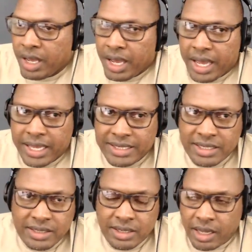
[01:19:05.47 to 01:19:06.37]

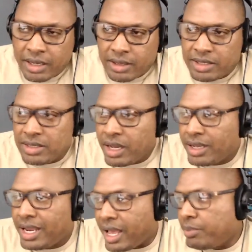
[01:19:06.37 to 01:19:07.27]
it's not
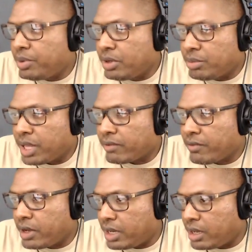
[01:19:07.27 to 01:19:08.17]
going to happen on Black
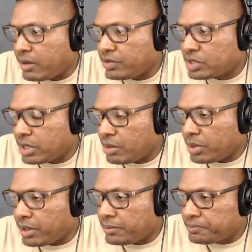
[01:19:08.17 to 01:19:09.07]
Friday, obviously,
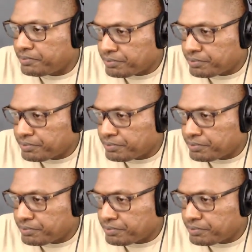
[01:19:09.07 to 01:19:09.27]
but